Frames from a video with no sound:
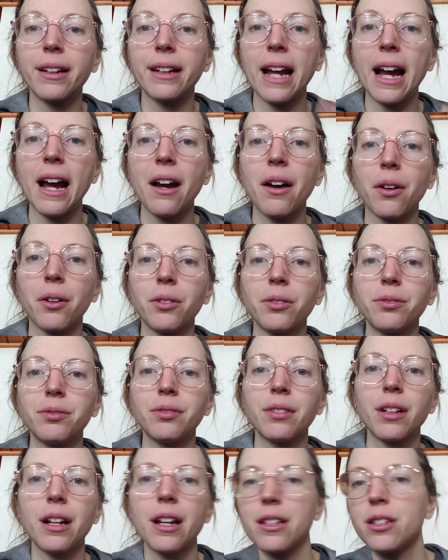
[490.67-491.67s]
now,
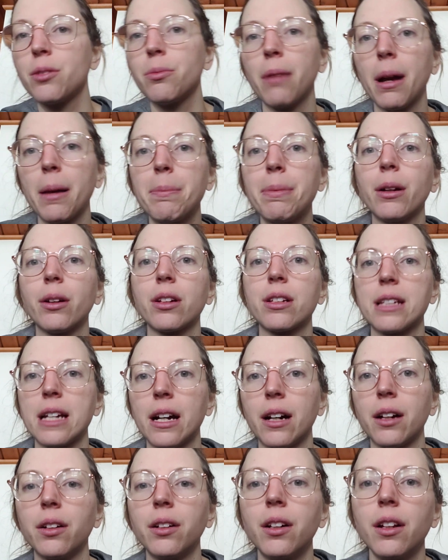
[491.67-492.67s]
as you might be able to
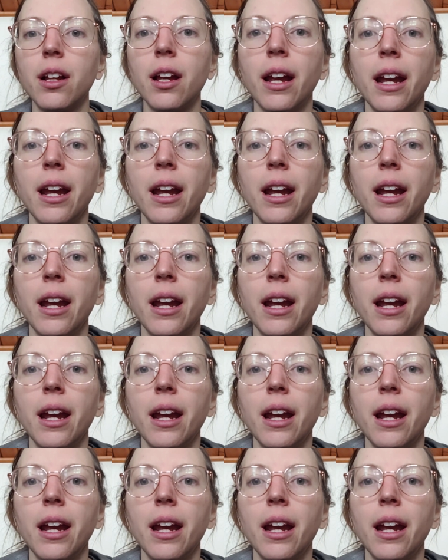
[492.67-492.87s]
tell,